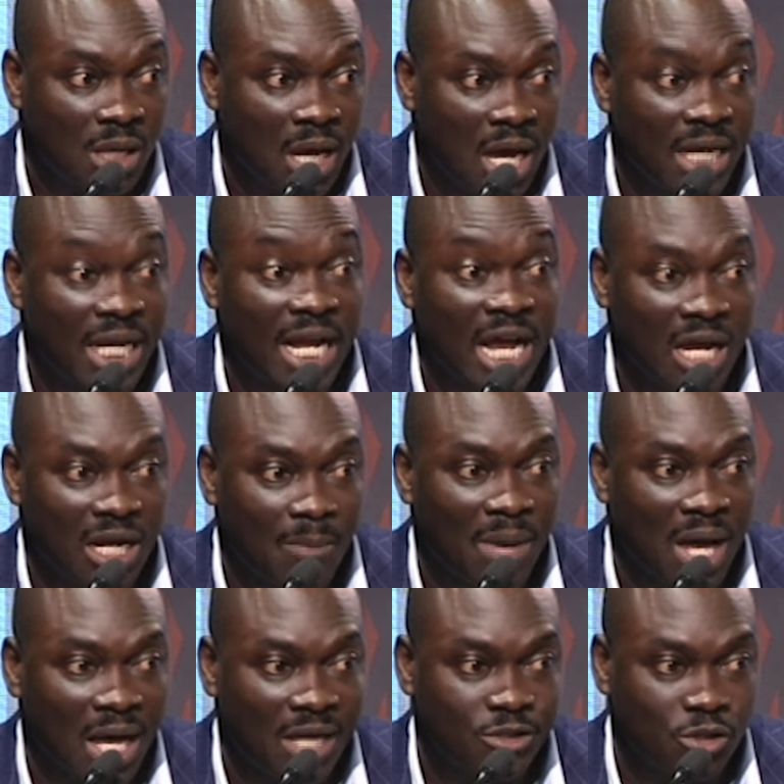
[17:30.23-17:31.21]
at the Ghana
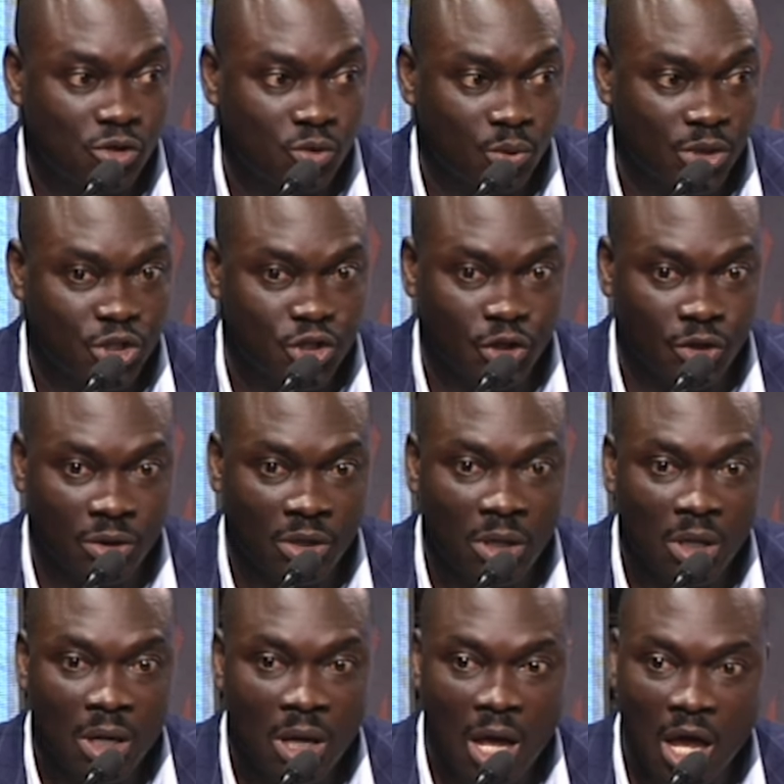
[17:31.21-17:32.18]
Bar Association
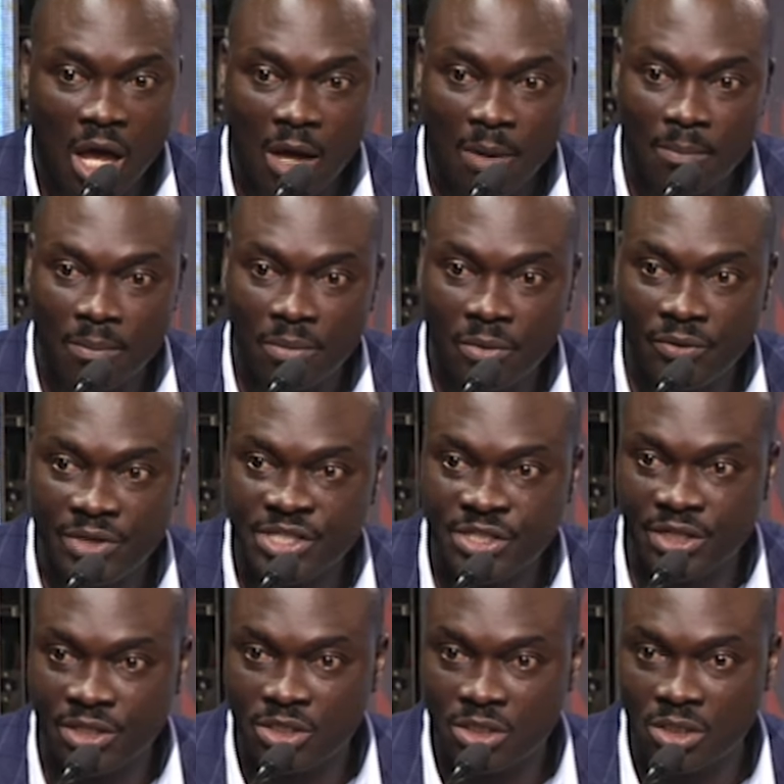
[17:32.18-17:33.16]
um,
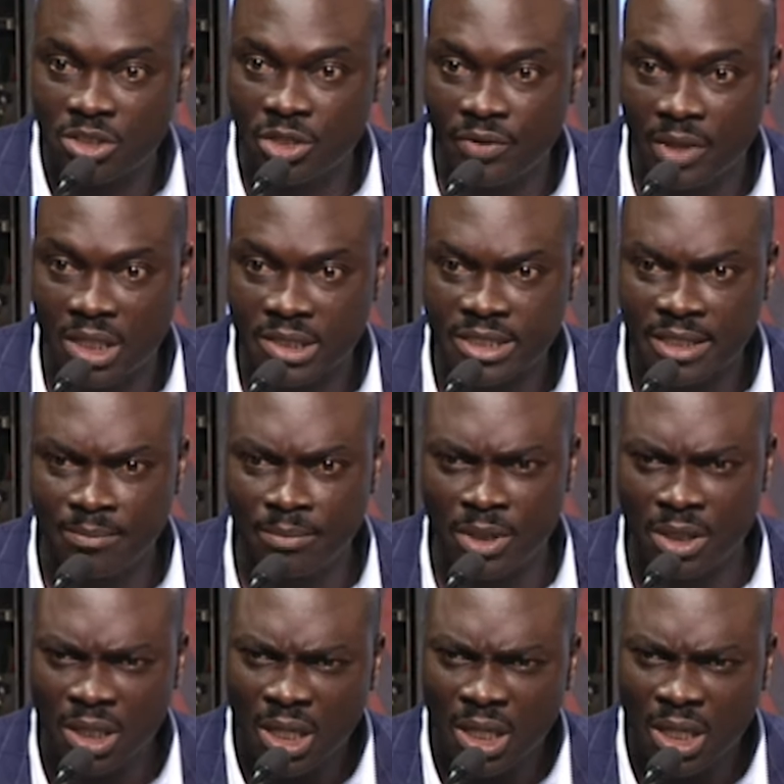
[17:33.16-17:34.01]
recent General Assembly.